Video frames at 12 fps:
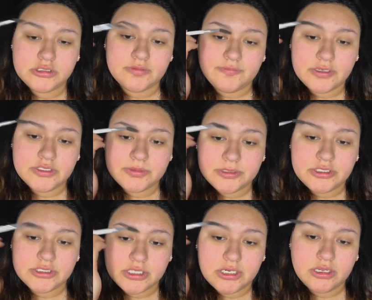So first we're
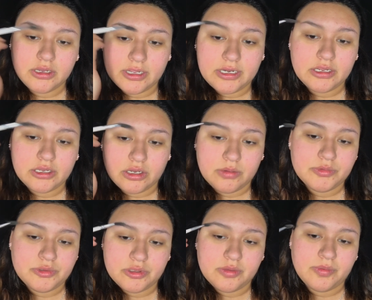just going to go ahead and comb
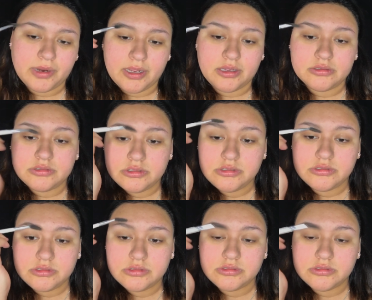through the brows.